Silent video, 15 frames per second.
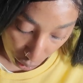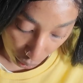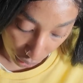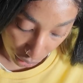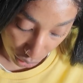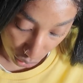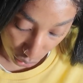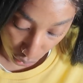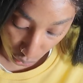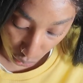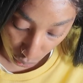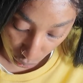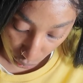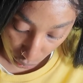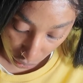going
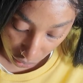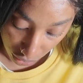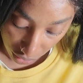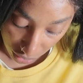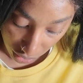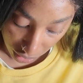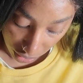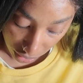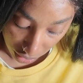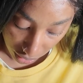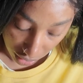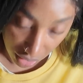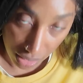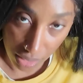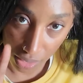to
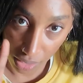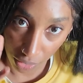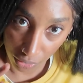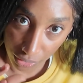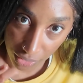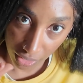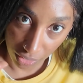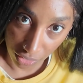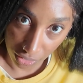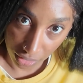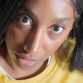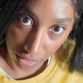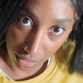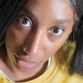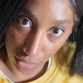consolidate all the
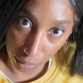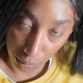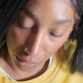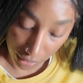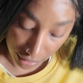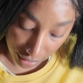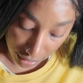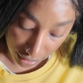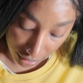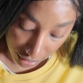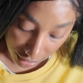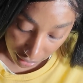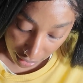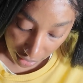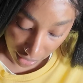sticker
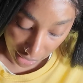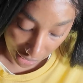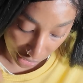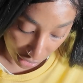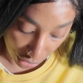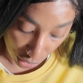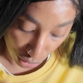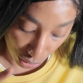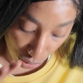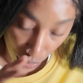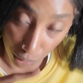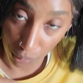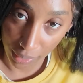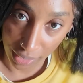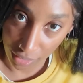prices into a
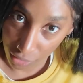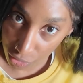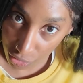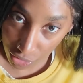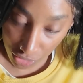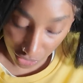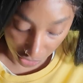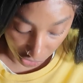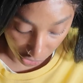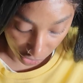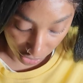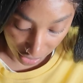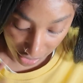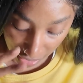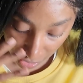range. Just
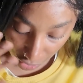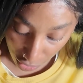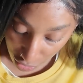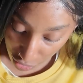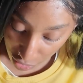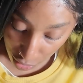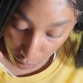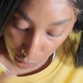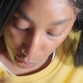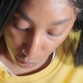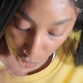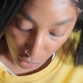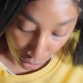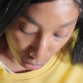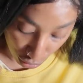say stickers
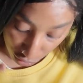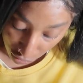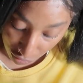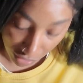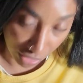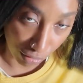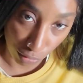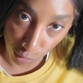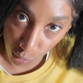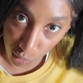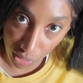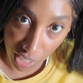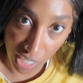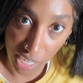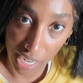between $2.50 and
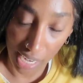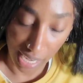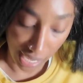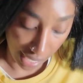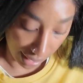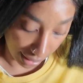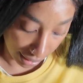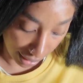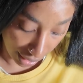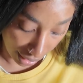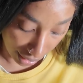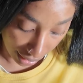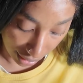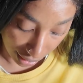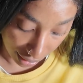$4, and
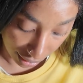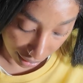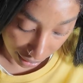then